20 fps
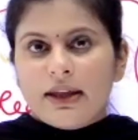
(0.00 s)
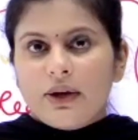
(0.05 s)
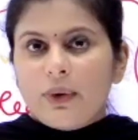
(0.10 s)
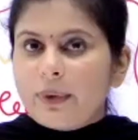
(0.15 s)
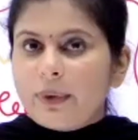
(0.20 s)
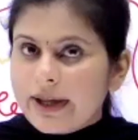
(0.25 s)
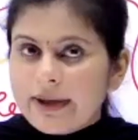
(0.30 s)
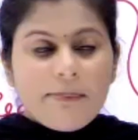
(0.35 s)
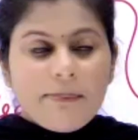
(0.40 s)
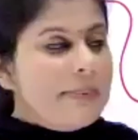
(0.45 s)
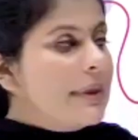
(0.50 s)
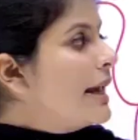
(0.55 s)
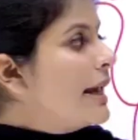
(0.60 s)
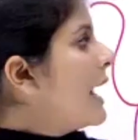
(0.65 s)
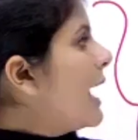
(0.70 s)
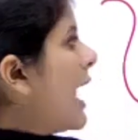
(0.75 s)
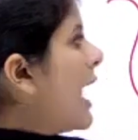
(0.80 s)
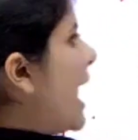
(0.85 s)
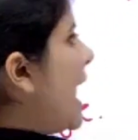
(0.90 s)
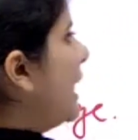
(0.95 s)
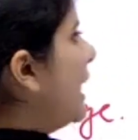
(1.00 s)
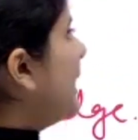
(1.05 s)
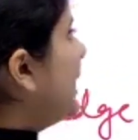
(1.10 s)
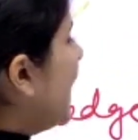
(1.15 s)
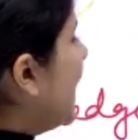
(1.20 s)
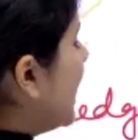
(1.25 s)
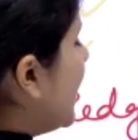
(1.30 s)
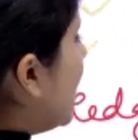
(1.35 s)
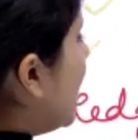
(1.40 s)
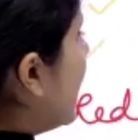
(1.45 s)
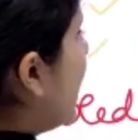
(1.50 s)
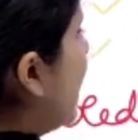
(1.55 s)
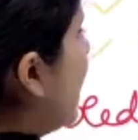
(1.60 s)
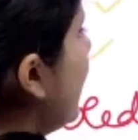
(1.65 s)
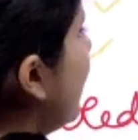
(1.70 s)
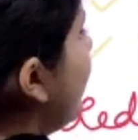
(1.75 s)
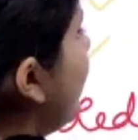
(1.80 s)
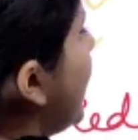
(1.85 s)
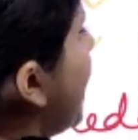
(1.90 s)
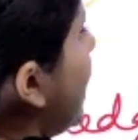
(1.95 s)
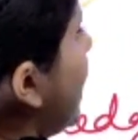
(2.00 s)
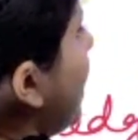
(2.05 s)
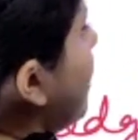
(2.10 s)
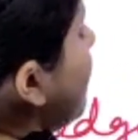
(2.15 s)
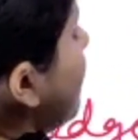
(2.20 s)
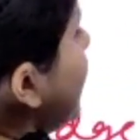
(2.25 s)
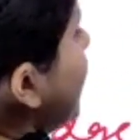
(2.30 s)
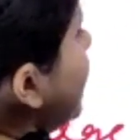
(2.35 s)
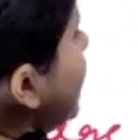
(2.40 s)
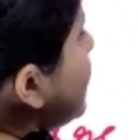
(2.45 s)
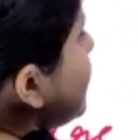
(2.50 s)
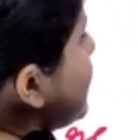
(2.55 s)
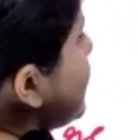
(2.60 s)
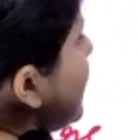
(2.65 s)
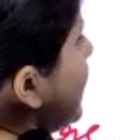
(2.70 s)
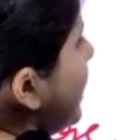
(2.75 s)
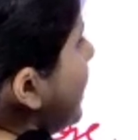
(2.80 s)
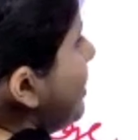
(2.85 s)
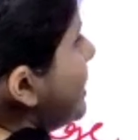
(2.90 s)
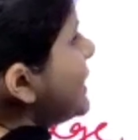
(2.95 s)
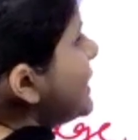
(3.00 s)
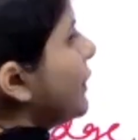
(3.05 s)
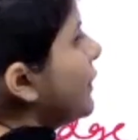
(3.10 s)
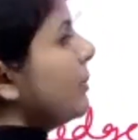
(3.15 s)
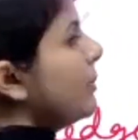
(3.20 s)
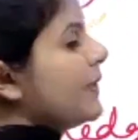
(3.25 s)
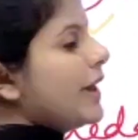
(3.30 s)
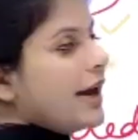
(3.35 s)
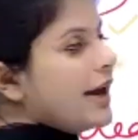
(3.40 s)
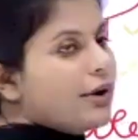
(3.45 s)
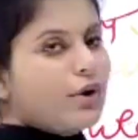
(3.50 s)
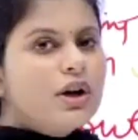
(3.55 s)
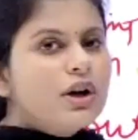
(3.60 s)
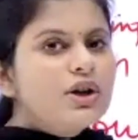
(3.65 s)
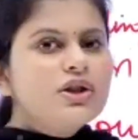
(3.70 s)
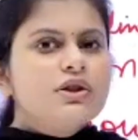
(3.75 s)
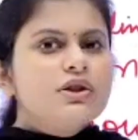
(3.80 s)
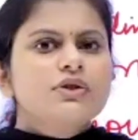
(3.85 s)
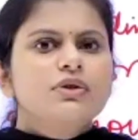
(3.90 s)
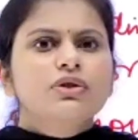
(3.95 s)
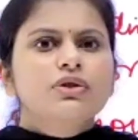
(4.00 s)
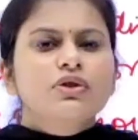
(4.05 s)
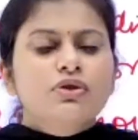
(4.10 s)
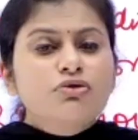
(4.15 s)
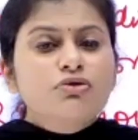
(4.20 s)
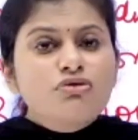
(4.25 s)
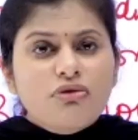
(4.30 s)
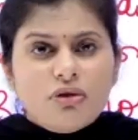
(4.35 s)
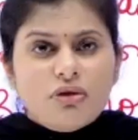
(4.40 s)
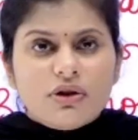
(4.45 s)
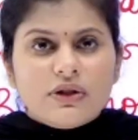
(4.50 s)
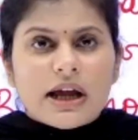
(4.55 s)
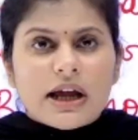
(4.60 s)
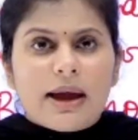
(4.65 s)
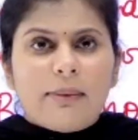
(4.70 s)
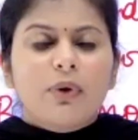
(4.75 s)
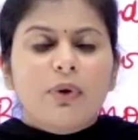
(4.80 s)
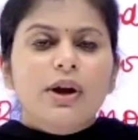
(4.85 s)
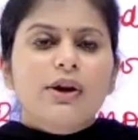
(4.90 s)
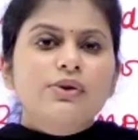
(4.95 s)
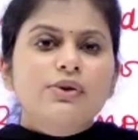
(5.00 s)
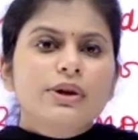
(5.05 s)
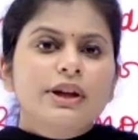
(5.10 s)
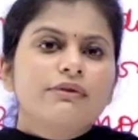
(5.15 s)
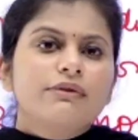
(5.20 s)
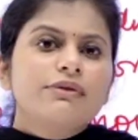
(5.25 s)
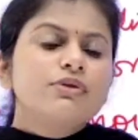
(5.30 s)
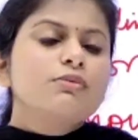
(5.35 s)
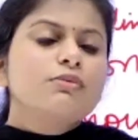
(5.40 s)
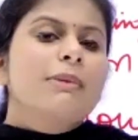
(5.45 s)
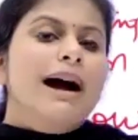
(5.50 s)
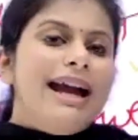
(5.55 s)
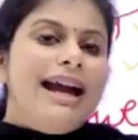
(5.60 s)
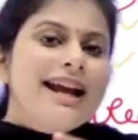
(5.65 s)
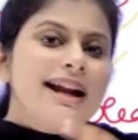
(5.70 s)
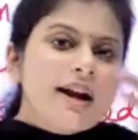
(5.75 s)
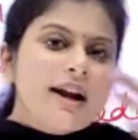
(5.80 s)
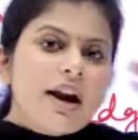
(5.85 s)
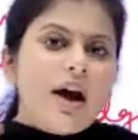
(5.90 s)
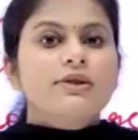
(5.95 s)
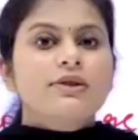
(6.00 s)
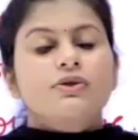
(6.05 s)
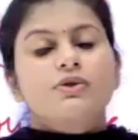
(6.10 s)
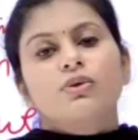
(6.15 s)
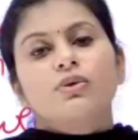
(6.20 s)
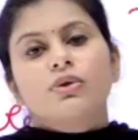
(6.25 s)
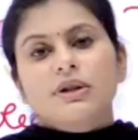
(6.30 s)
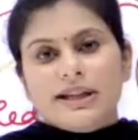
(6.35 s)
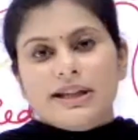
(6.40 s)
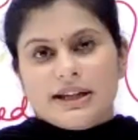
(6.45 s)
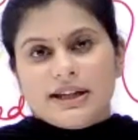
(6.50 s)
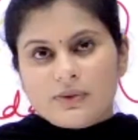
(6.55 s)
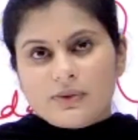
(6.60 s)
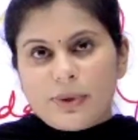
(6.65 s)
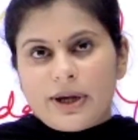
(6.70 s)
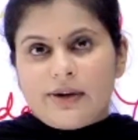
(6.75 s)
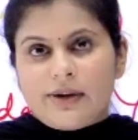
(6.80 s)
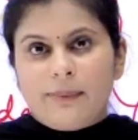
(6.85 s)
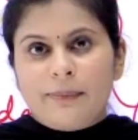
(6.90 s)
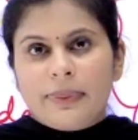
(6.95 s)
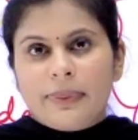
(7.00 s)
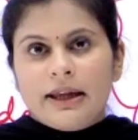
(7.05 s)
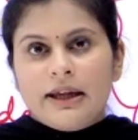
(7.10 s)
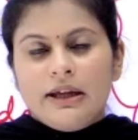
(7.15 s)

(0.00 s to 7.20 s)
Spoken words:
Okay. And then we are covering the syllabus from there, not just those notes. I'm going to give you my class notes as well.